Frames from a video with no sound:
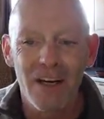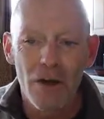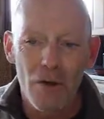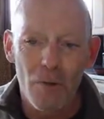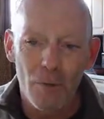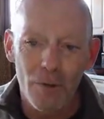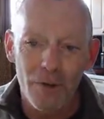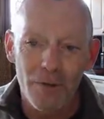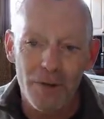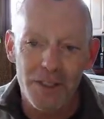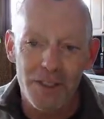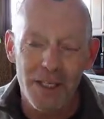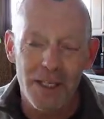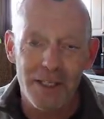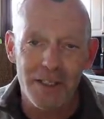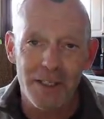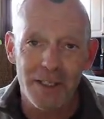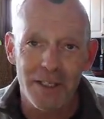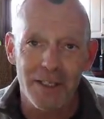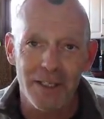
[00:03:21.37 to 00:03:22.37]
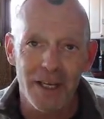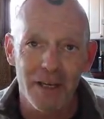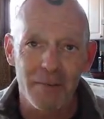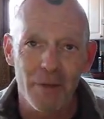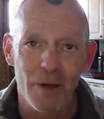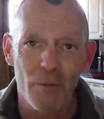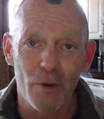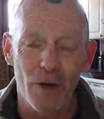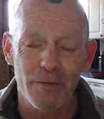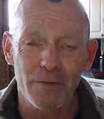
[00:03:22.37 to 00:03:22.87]
one of these days I'm going to get
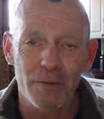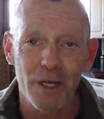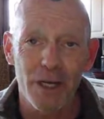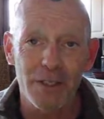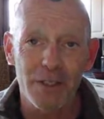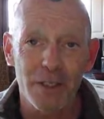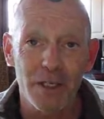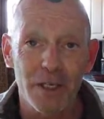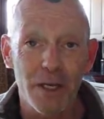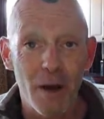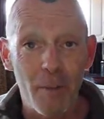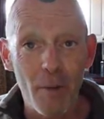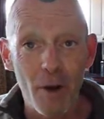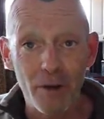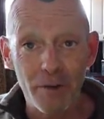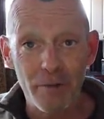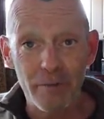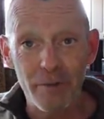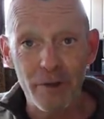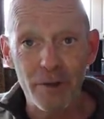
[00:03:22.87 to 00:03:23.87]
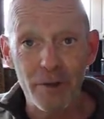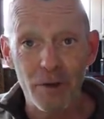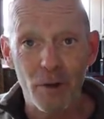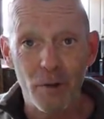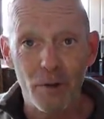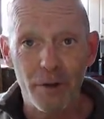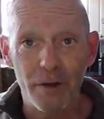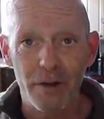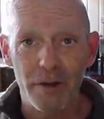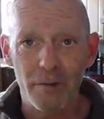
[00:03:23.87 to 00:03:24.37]
my wife to actually come on the
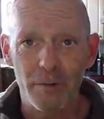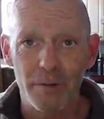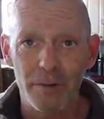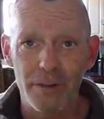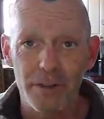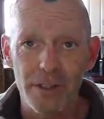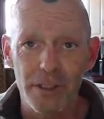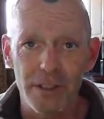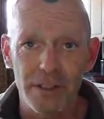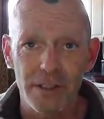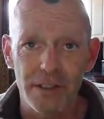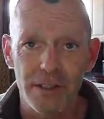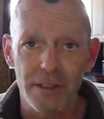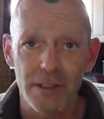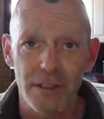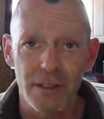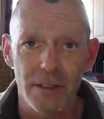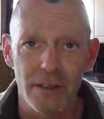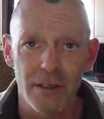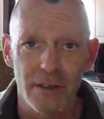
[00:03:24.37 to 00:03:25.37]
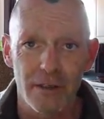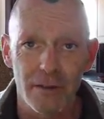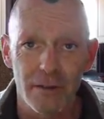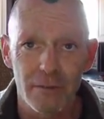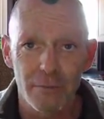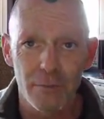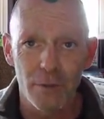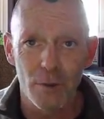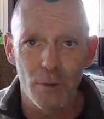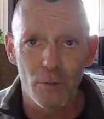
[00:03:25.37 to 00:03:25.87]
video here when she's, uh,
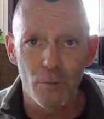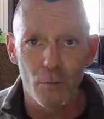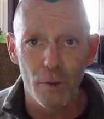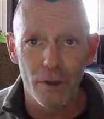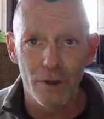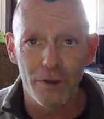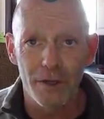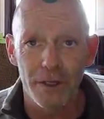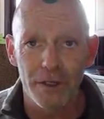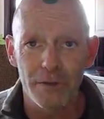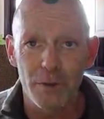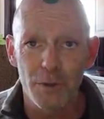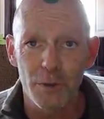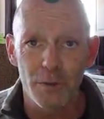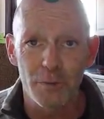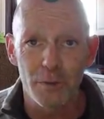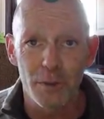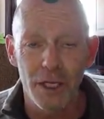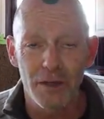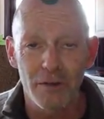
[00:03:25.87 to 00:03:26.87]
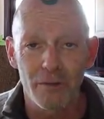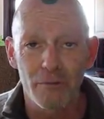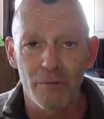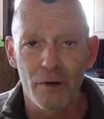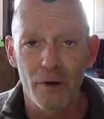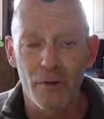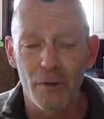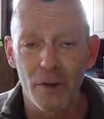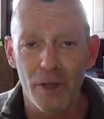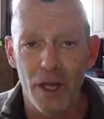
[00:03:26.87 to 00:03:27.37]
you know, willing to get in
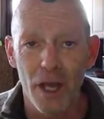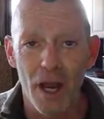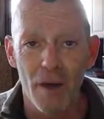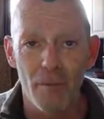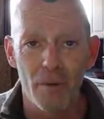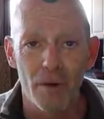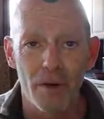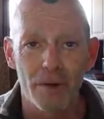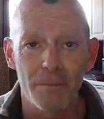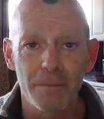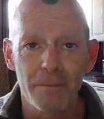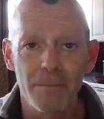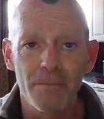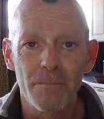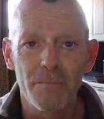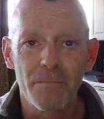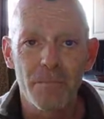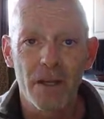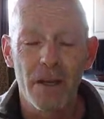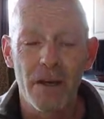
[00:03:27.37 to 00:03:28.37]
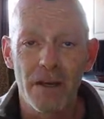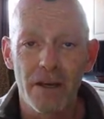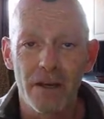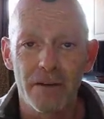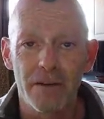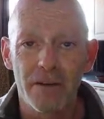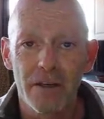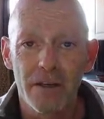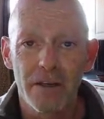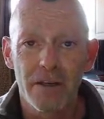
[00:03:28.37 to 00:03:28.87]
front of the camera
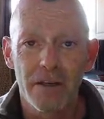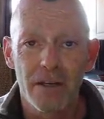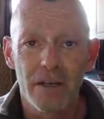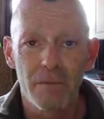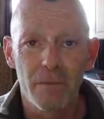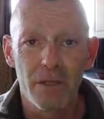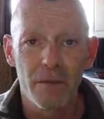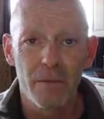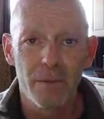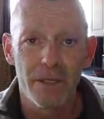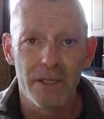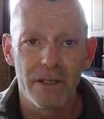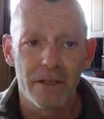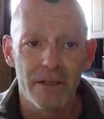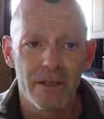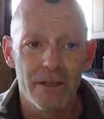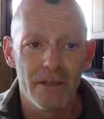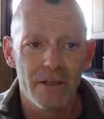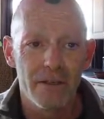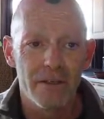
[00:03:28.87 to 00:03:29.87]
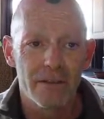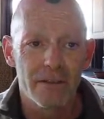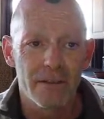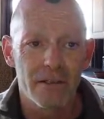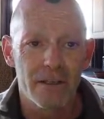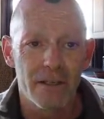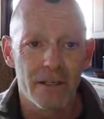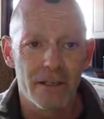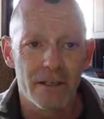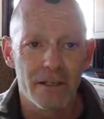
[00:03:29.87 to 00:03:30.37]
and, and maybe
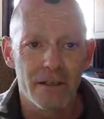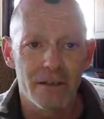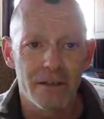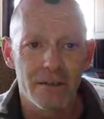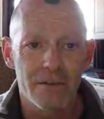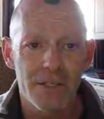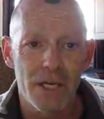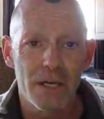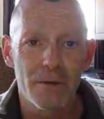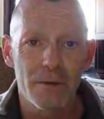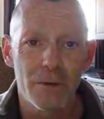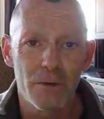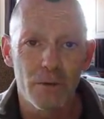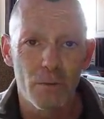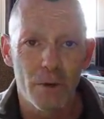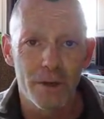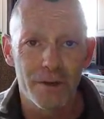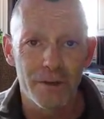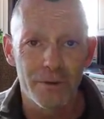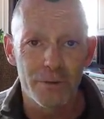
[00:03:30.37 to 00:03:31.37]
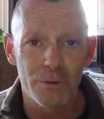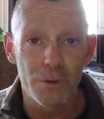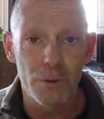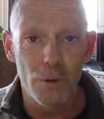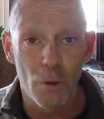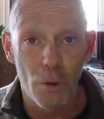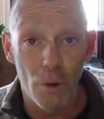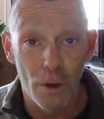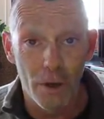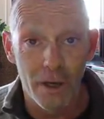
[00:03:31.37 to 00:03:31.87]
uh, tell you what a
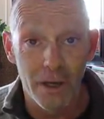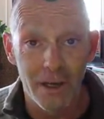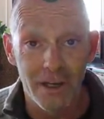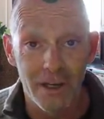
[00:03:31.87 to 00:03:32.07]
joy